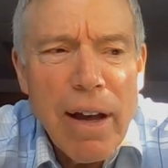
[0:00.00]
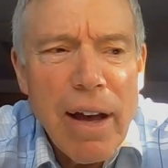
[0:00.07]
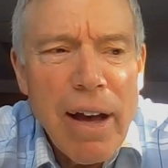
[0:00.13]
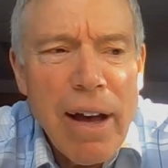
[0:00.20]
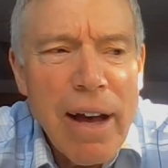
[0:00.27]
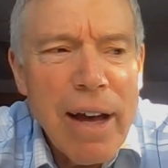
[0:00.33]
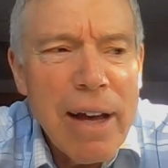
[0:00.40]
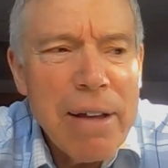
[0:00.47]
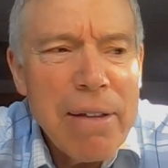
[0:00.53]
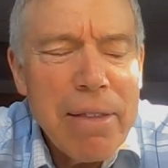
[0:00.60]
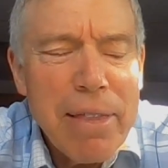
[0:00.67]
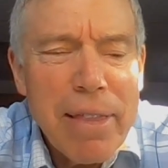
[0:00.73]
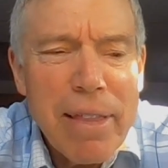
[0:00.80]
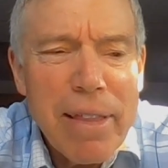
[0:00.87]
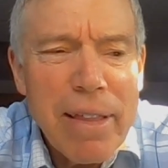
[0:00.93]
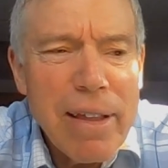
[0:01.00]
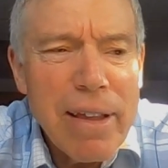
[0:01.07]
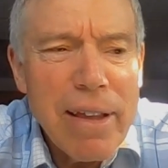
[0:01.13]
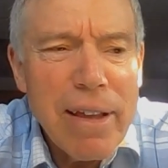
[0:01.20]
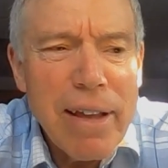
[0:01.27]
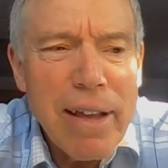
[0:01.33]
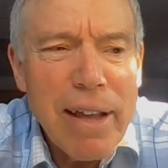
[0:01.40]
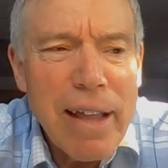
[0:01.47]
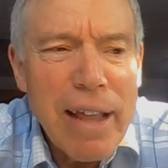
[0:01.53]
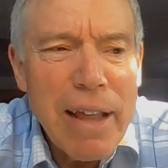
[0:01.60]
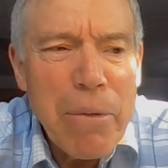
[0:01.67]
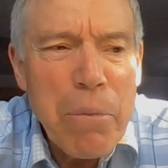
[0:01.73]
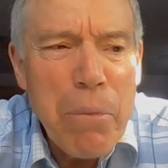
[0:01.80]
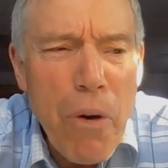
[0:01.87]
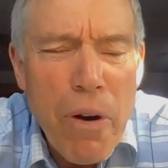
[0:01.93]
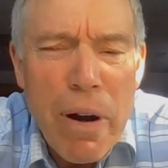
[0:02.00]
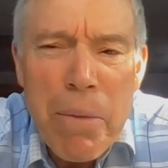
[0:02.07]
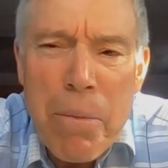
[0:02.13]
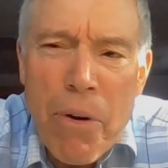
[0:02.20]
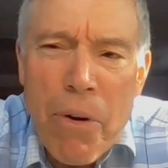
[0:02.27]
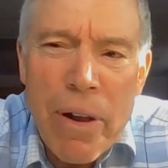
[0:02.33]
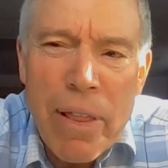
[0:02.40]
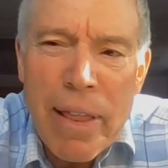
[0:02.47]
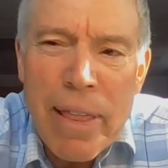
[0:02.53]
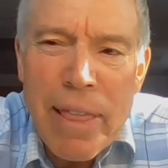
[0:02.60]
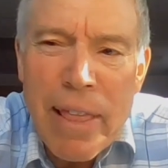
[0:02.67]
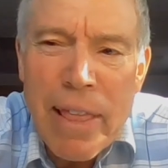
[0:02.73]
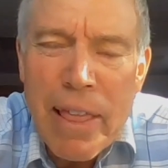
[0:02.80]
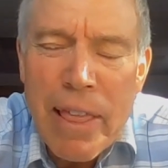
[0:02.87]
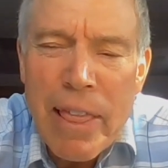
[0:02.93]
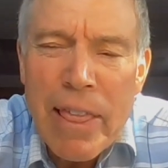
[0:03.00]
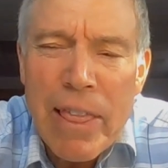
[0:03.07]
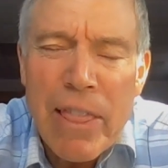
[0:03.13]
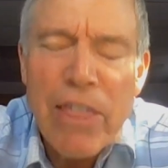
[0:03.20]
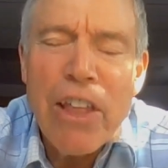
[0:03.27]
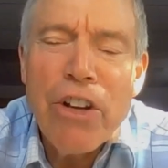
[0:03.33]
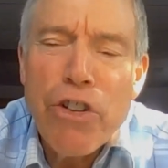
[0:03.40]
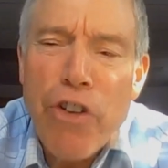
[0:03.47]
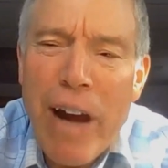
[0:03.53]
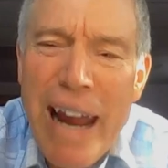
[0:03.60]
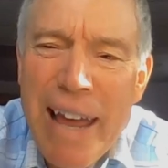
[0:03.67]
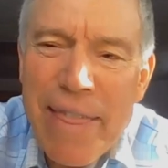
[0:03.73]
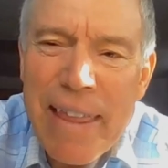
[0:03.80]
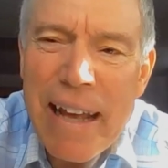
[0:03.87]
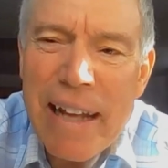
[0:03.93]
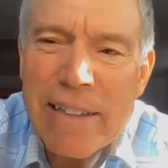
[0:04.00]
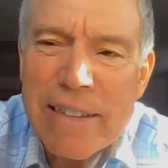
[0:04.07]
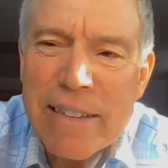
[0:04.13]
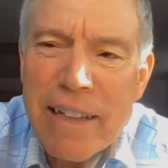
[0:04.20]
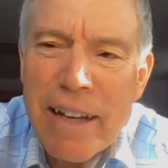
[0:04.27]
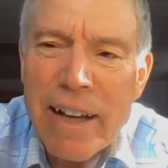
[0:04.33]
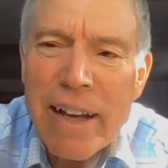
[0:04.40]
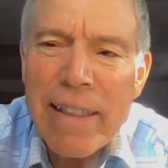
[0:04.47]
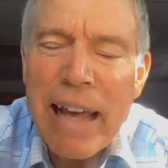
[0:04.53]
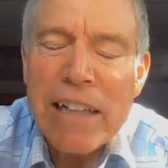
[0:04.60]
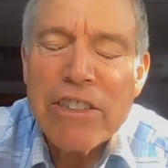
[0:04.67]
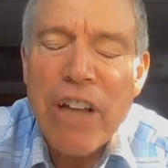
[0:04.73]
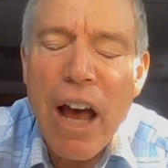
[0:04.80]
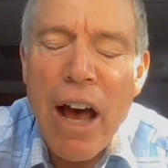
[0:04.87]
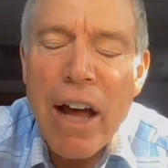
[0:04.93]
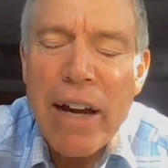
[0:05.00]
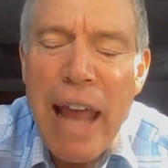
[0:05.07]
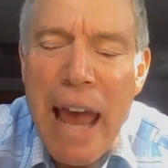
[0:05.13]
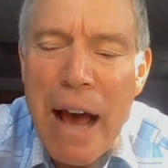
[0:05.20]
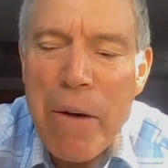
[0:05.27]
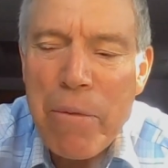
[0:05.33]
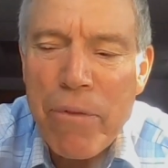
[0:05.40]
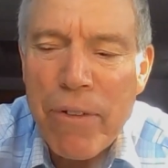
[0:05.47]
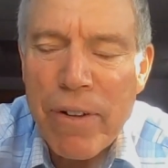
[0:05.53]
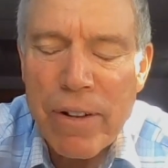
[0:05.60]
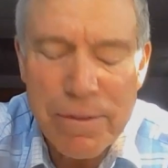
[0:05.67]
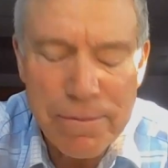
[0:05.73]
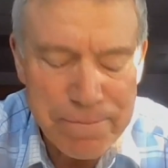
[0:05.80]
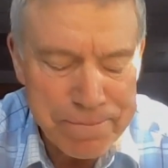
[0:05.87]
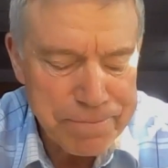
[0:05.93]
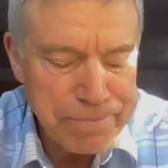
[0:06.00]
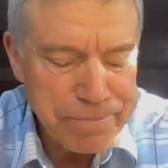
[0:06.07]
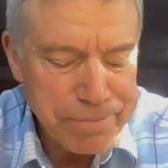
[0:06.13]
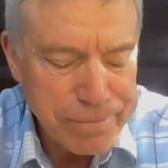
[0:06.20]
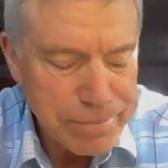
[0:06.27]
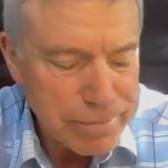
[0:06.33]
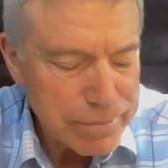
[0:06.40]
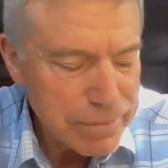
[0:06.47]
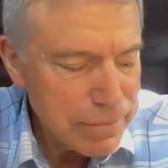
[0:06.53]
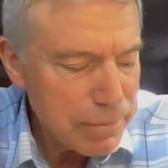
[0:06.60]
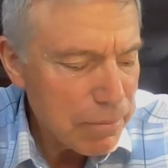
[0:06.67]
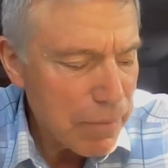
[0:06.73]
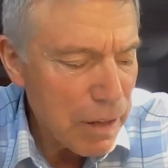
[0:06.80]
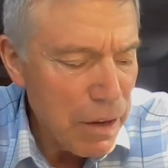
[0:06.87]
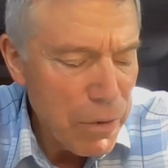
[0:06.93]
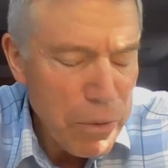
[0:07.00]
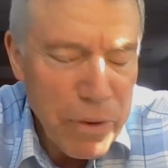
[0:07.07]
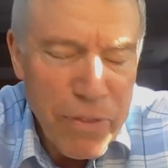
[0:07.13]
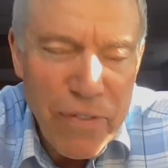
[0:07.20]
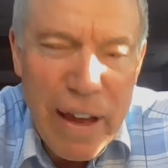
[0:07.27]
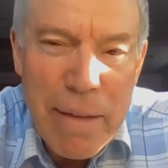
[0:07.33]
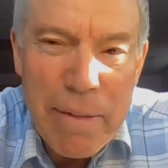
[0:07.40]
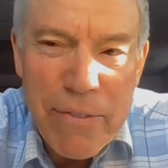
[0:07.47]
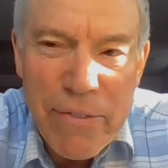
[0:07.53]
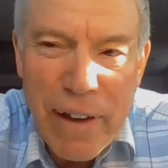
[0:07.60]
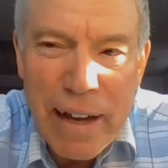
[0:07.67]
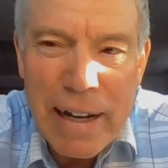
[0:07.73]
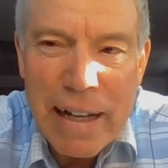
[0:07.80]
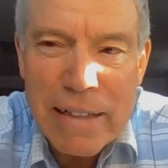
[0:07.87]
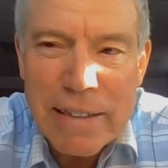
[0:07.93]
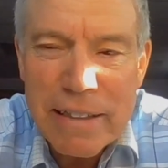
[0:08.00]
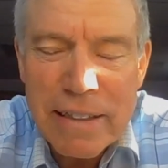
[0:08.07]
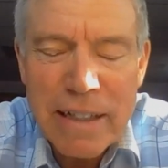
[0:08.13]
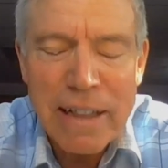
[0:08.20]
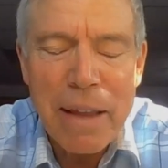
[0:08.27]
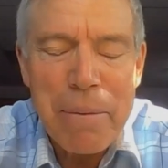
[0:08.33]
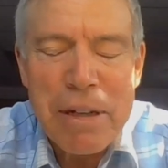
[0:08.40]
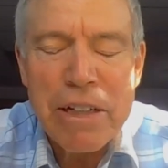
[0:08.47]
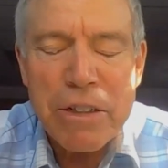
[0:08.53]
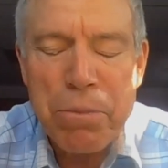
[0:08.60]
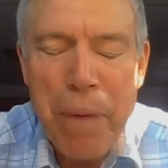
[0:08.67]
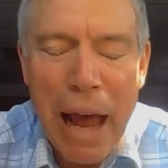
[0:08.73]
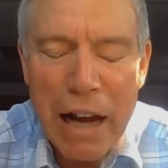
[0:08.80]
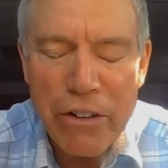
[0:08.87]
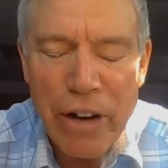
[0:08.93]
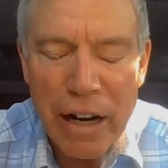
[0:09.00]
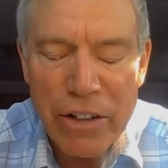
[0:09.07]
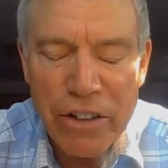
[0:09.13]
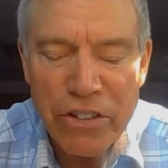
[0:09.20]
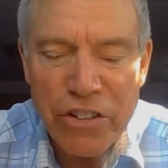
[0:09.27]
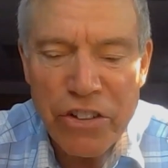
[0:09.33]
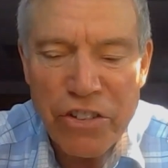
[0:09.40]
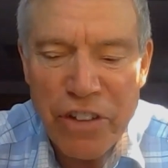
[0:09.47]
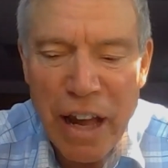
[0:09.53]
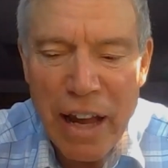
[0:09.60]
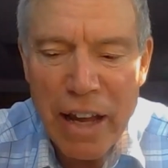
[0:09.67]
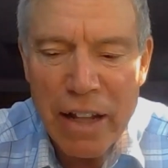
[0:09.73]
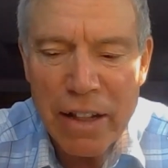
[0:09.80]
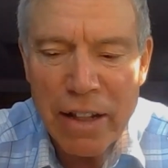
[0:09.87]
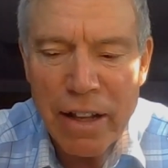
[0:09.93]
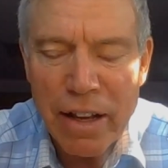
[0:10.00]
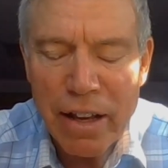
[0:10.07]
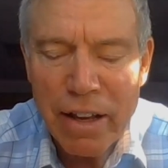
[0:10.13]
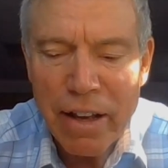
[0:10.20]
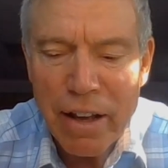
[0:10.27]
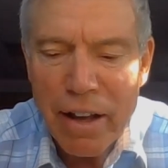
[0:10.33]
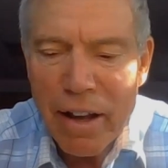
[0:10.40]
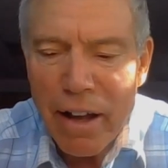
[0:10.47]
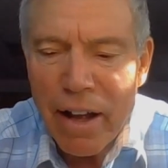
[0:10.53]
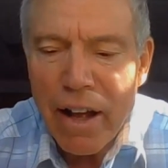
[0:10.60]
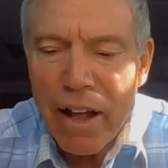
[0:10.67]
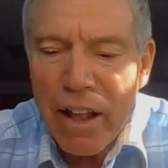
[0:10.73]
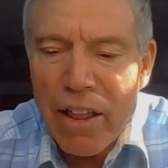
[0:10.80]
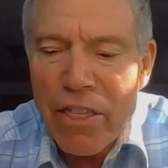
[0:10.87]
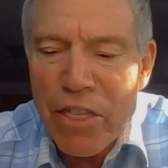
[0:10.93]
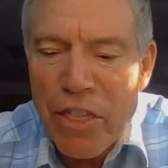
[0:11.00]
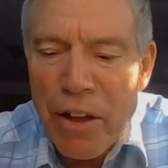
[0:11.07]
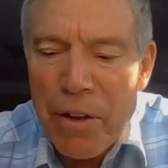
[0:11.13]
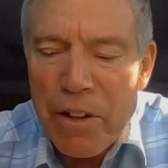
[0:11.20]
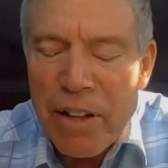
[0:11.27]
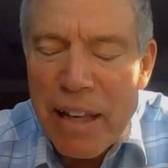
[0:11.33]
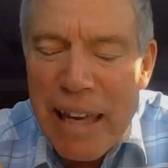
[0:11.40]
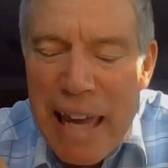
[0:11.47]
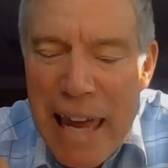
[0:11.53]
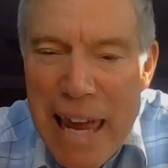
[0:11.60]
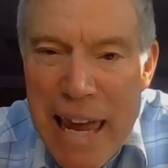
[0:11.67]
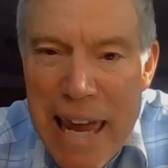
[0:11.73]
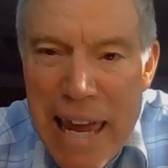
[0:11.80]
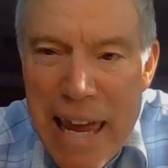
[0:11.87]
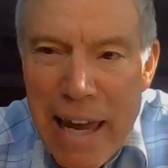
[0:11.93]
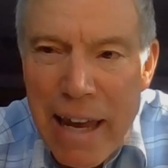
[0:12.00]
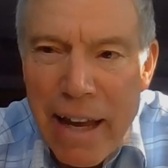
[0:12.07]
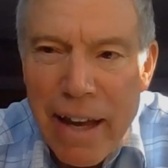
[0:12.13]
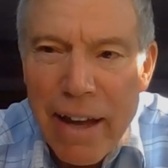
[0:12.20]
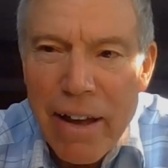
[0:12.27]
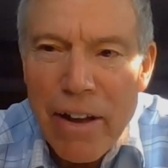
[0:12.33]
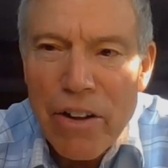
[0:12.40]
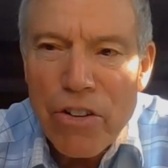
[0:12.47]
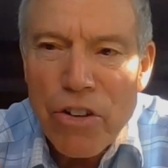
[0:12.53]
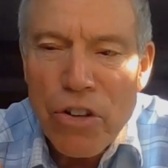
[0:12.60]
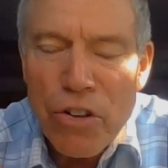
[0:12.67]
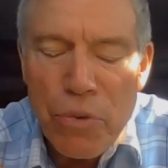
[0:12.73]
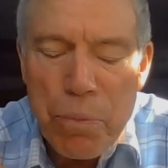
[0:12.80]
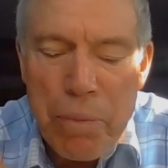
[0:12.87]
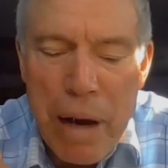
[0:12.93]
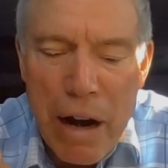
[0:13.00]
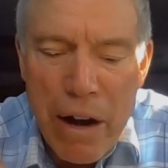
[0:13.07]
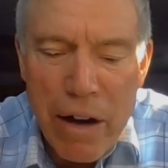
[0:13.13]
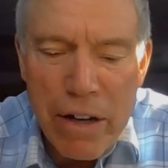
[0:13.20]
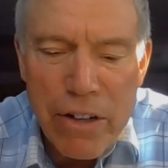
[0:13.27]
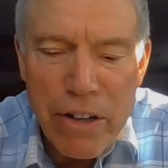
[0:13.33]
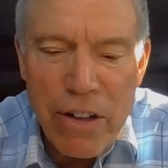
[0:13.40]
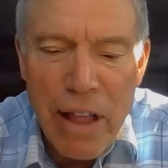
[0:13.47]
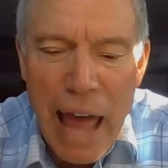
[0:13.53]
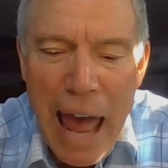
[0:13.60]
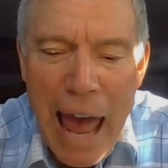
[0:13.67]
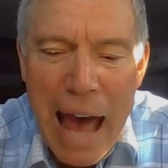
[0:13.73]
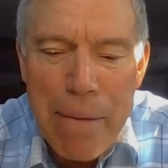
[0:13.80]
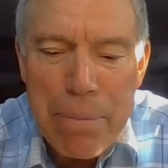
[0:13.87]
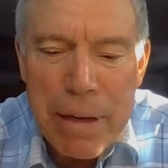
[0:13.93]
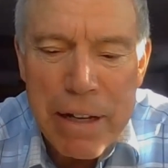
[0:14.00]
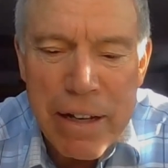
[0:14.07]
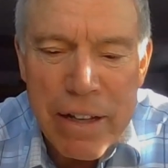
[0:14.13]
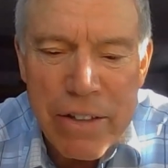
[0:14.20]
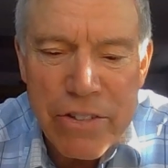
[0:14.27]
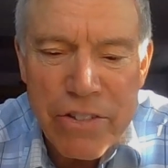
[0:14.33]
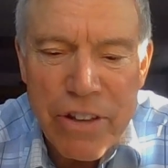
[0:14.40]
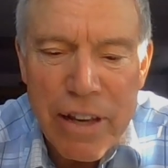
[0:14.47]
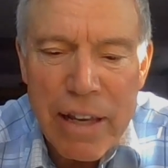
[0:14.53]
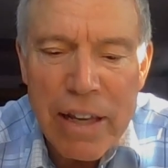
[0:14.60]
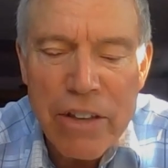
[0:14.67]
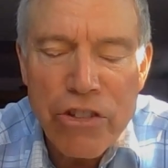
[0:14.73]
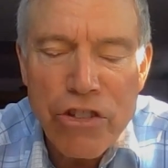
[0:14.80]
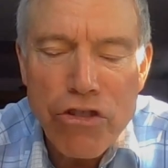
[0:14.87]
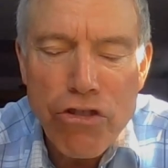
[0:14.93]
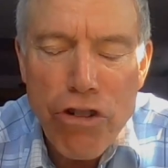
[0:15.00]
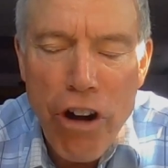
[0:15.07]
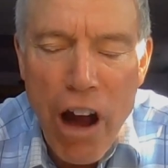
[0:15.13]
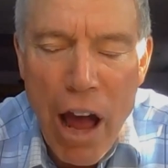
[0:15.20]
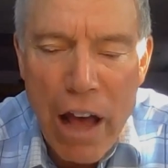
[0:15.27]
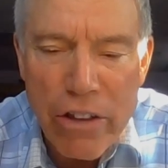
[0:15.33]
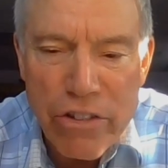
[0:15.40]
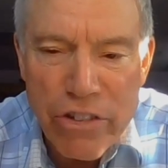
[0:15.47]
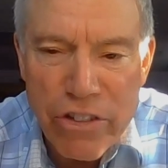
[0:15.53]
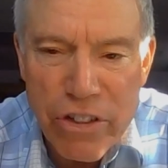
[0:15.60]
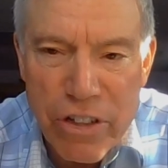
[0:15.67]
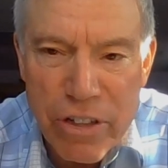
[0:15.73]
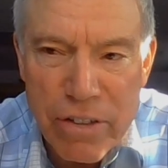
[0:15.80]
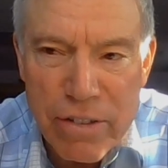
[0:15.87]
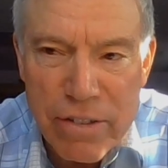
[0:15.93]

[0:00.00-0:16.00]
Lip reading: uh, more and more, the trend that's unhelpful with family finances. And let me just backtrack just a second. The key to marital happiness is trust.